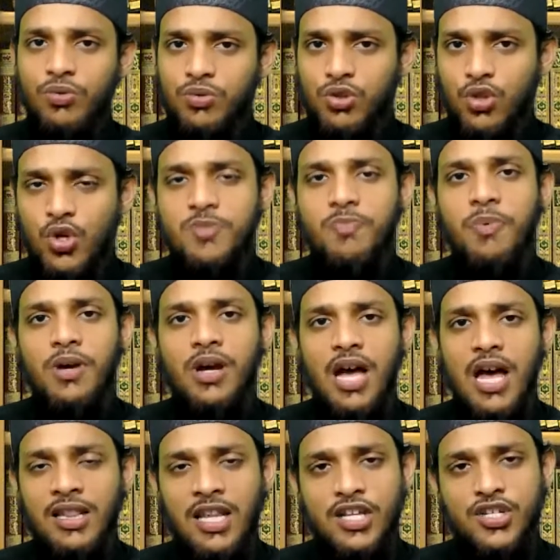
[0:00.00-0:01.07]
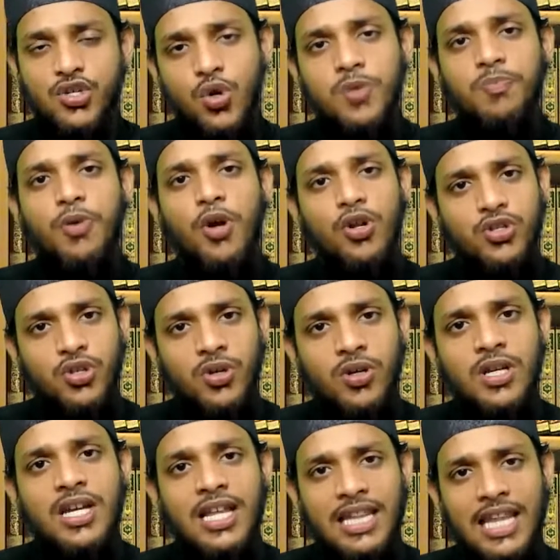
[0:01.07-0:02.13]
those Allah should be also
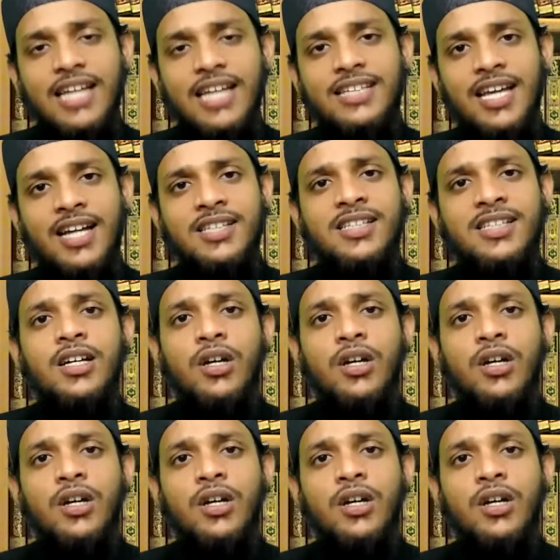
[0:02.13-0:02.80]
like that,